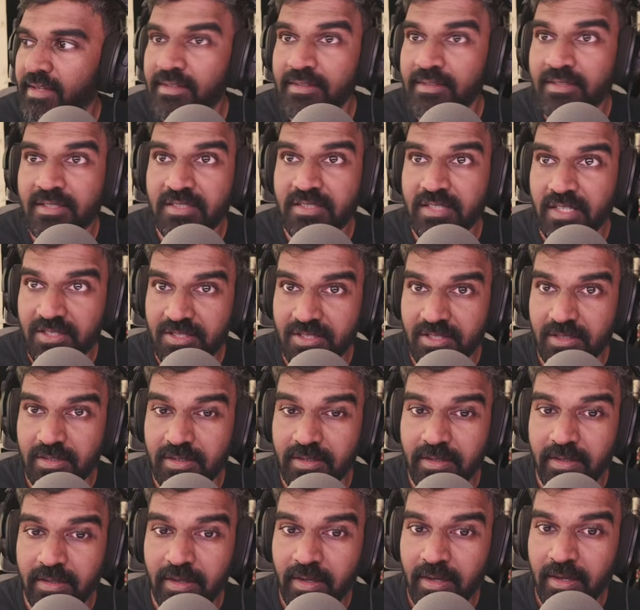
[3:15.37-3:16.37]

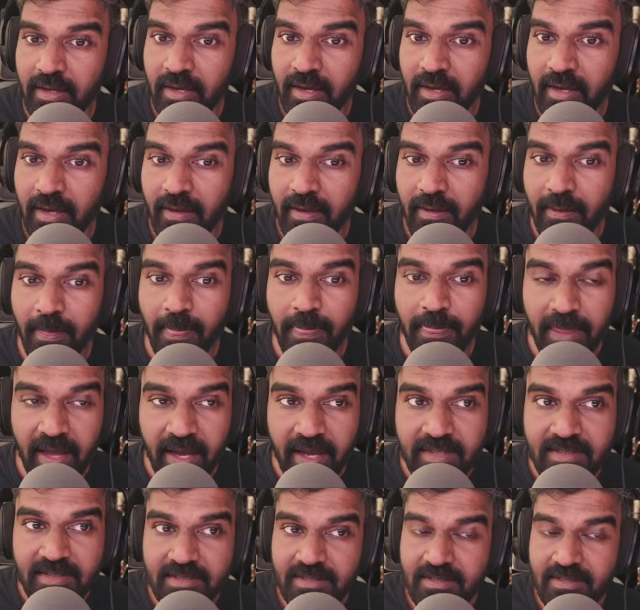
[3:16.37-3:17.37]
sensor,
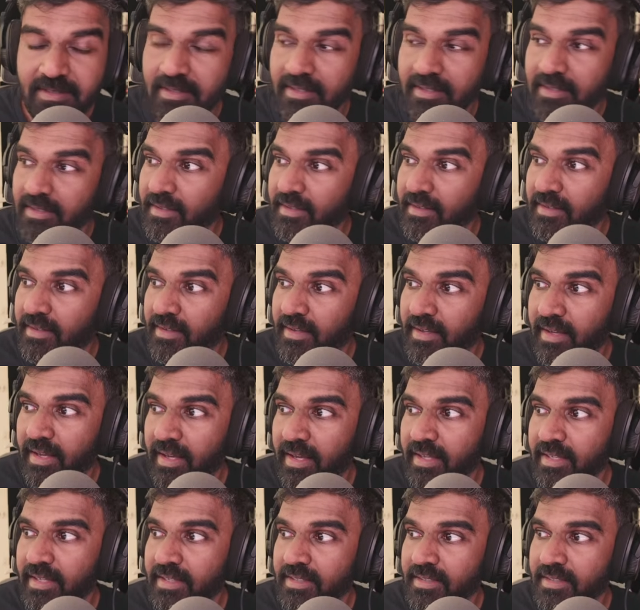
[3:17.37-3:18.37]
that
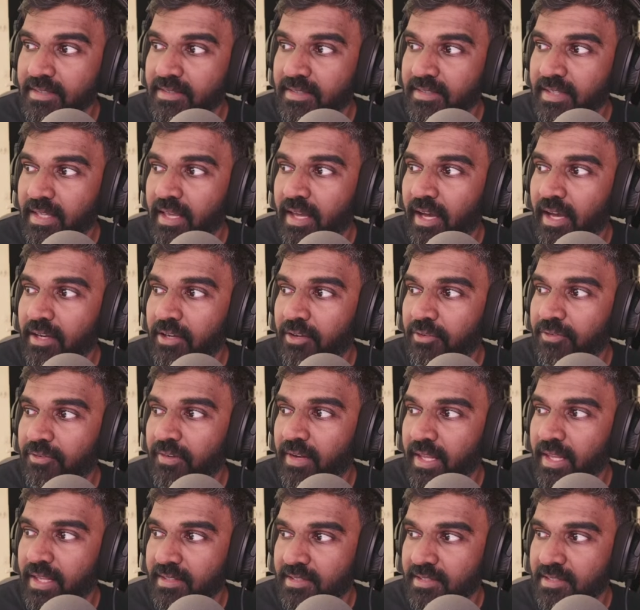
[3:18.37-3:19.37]
is the kind of
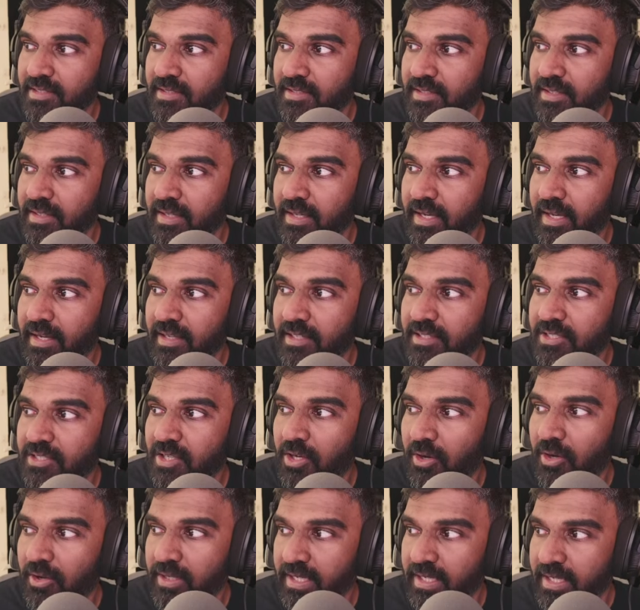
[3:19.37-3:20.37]
lens it is
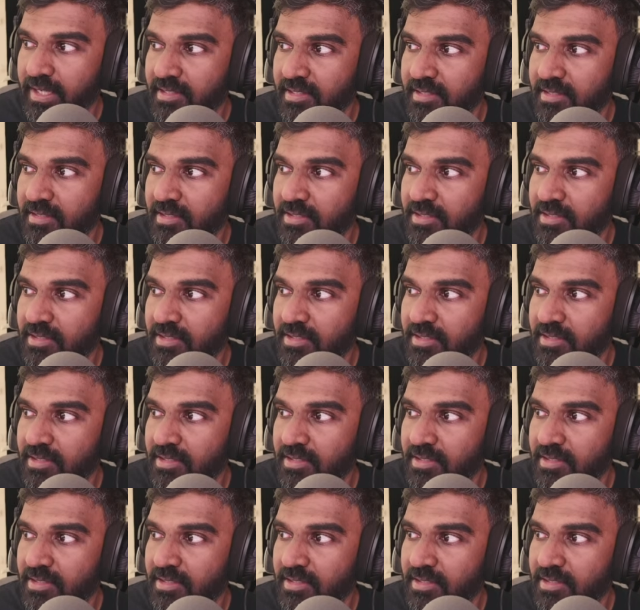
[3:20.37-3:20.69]
called as.